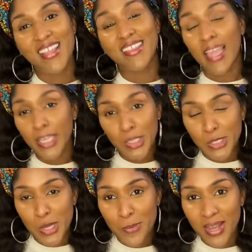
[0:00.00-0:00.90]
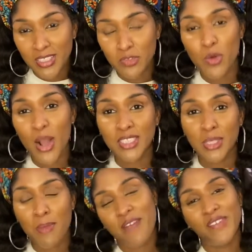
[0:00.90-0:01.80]
Thank you so much for watching
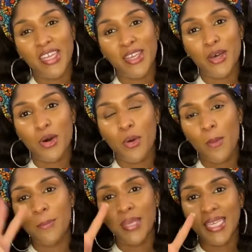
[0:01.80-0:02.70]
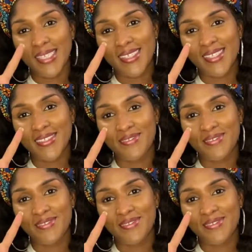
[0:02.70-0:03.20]
my video. Peace.